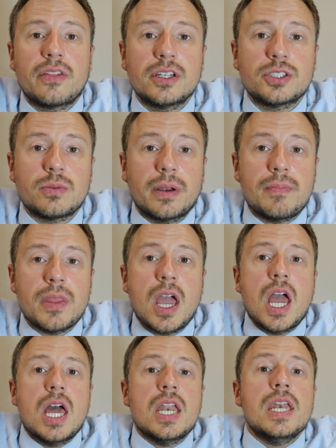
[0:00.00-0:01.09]
on this one.
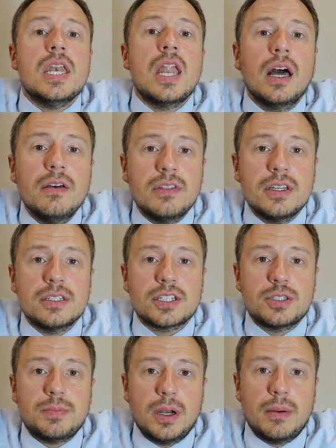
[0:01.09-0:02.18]
None of these
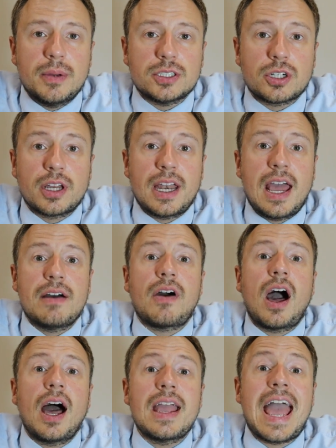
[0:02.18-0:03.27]
experiments are going to have
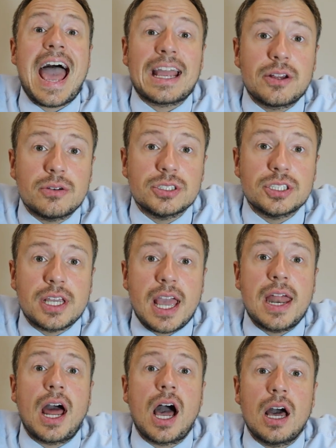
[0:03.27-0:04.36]
high accuracy
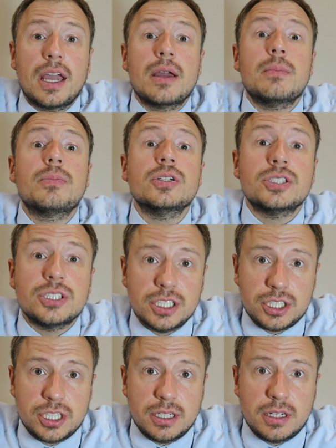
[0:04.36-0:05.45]
and high
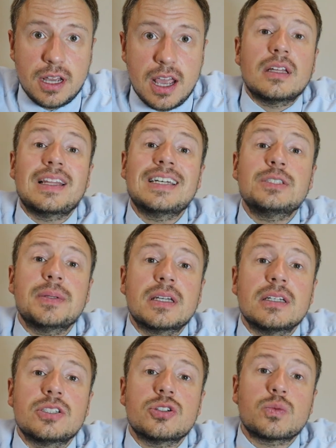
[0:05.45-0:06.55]
precision. And that's
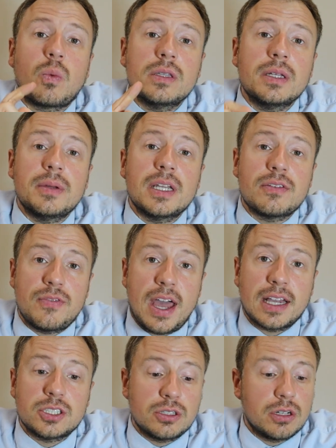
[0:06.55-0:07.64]
because there is one limiting
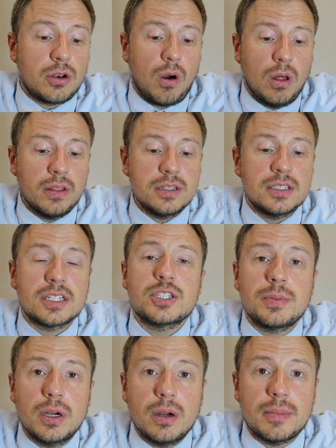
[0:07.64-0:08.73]
factor in all these
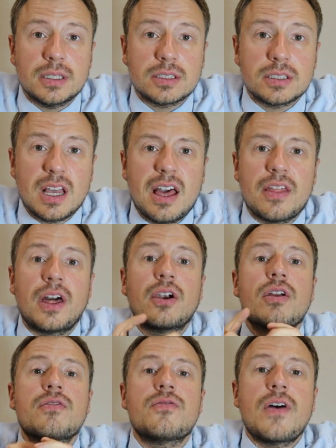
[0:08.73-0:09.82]
experiments that
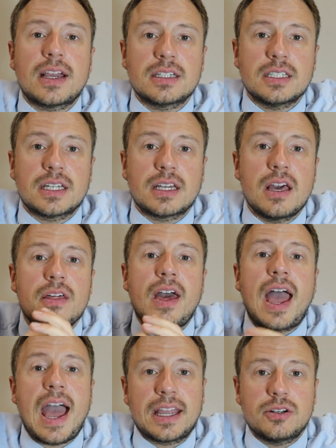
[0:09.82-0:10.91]
are affecting
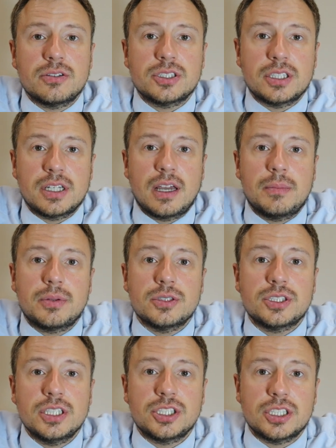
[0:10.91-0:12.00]
the accuracy and
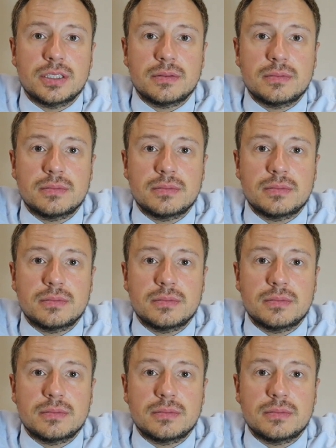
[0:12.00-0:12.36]
precision.